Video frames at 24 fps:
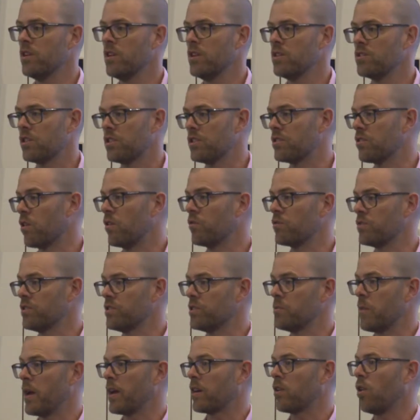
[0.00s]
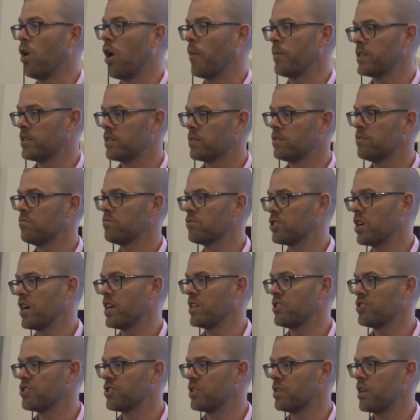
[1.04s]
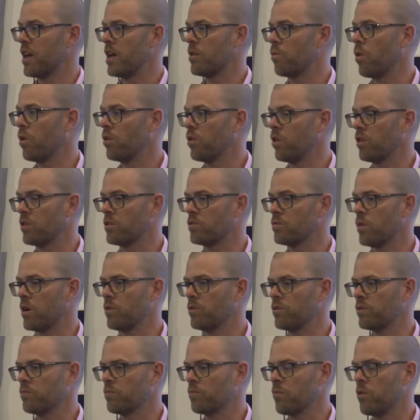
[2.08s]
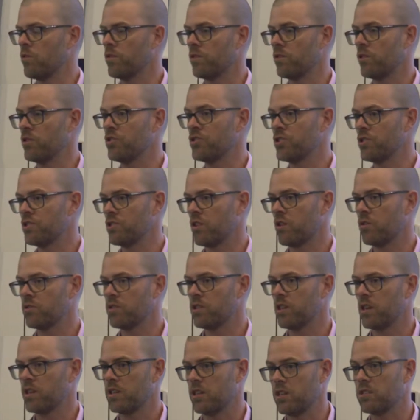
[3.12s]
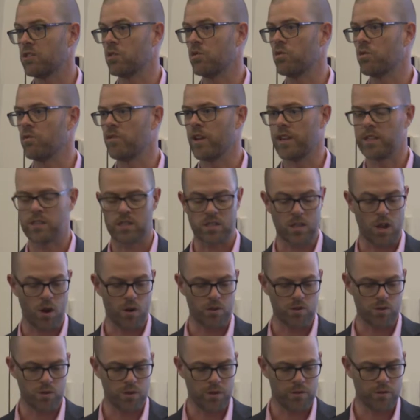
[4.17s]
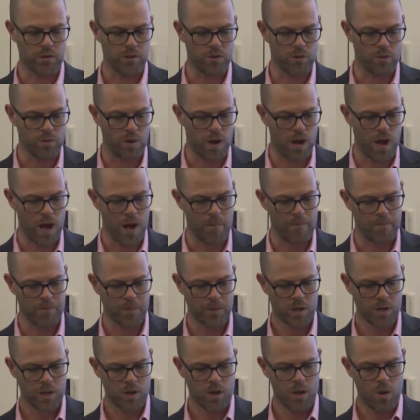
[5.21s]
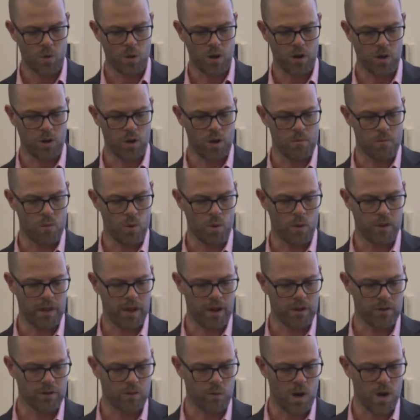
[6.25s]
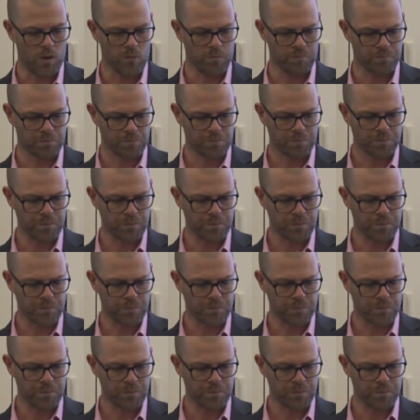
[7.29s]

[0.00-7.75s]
So this conference is about climate change and whatnot as well moving in the future. So it's a good event to go to if you want to learn more there as well.